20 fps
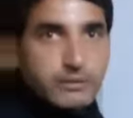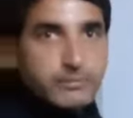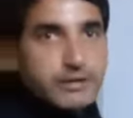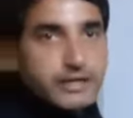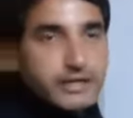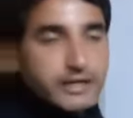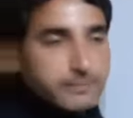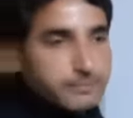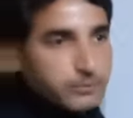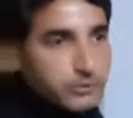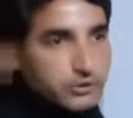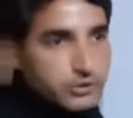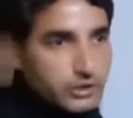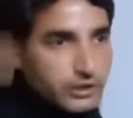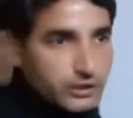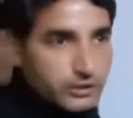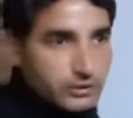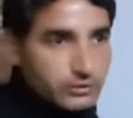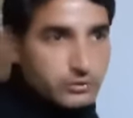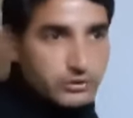will be in a
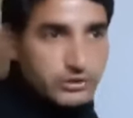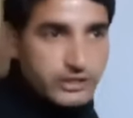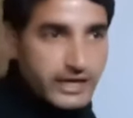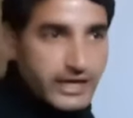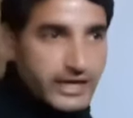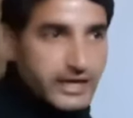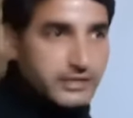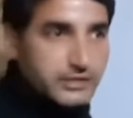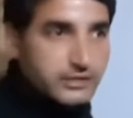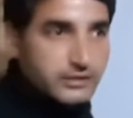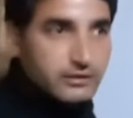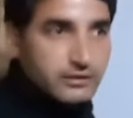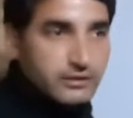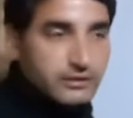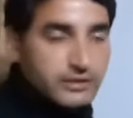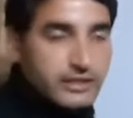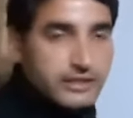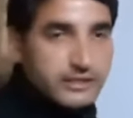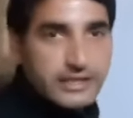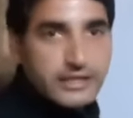position to change
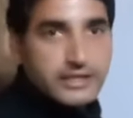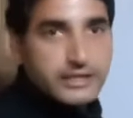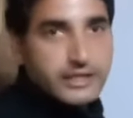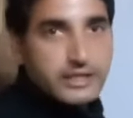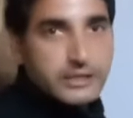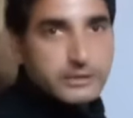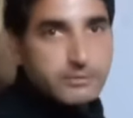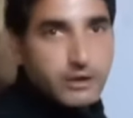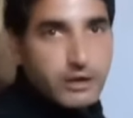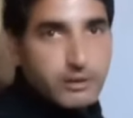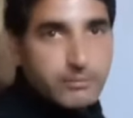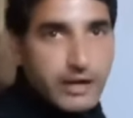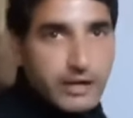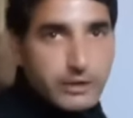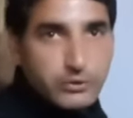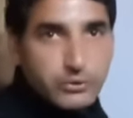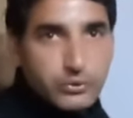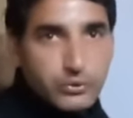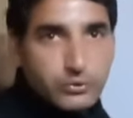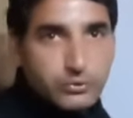the sentence from
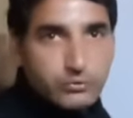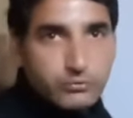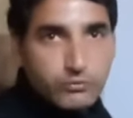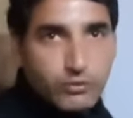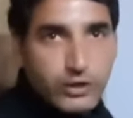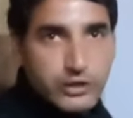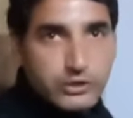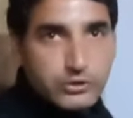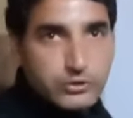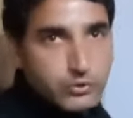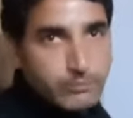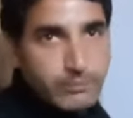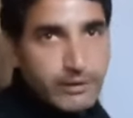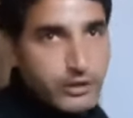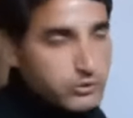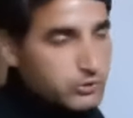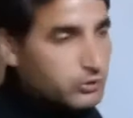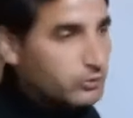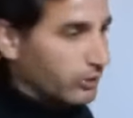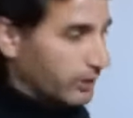active voice to
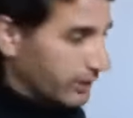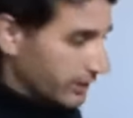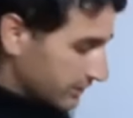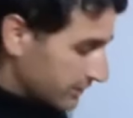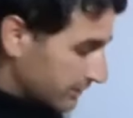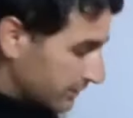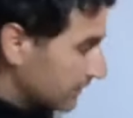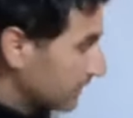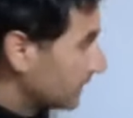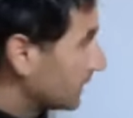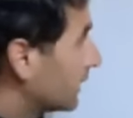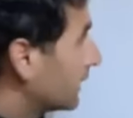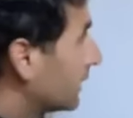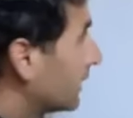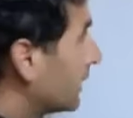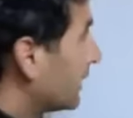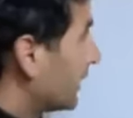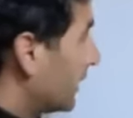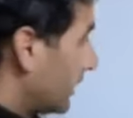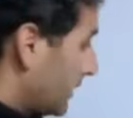passive voice.
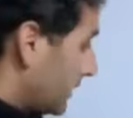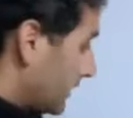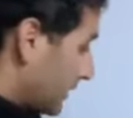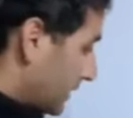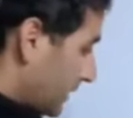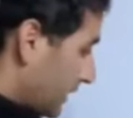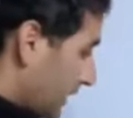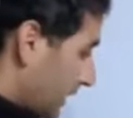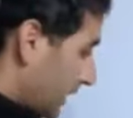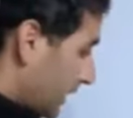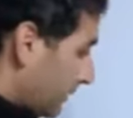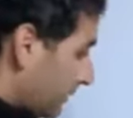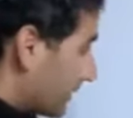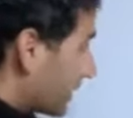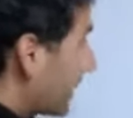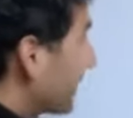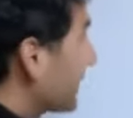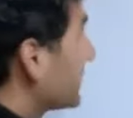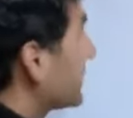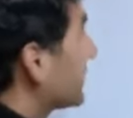I will
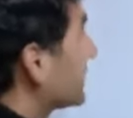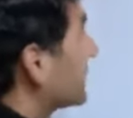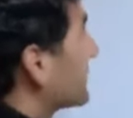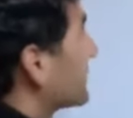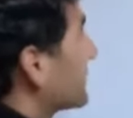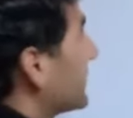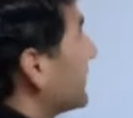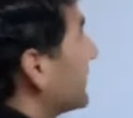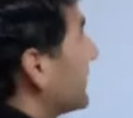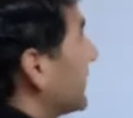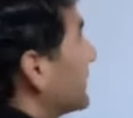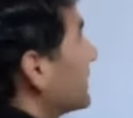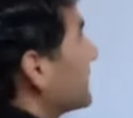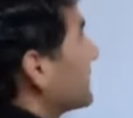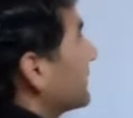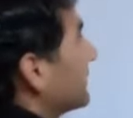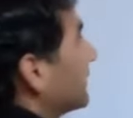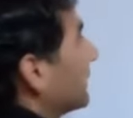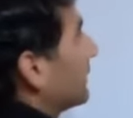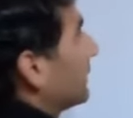write here the
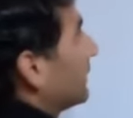sentence.